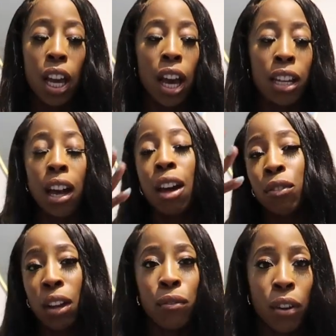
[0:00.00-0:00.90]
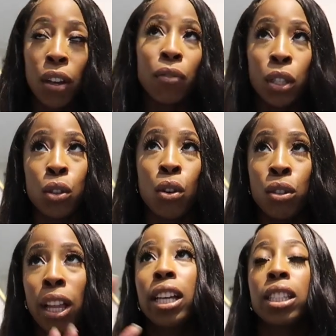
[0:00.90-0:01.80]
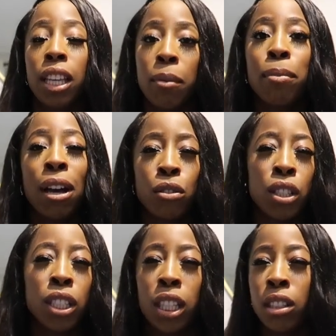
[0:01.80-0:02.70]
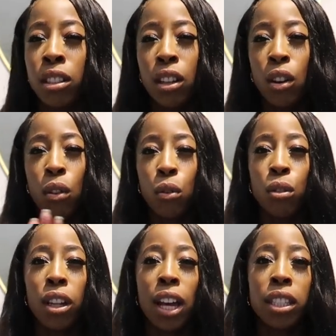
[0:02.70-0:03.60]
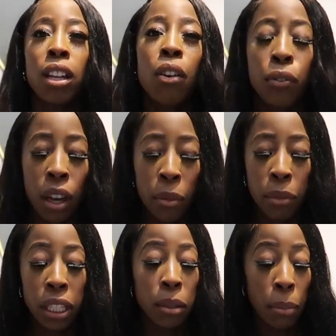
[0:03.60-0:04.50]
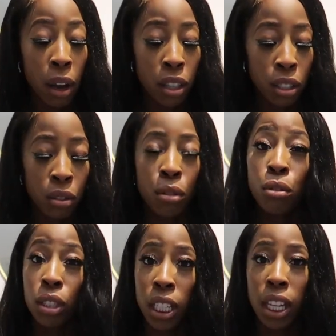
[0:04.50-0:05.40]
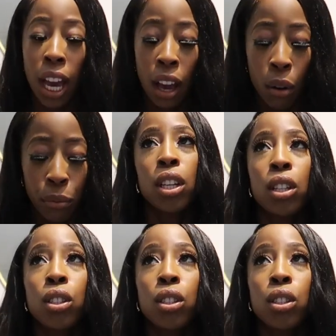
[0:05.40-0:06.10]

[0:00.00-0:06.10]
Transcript: And I, have done a video on like setting boundaries and all of that stuff um, in the past, so do check it out.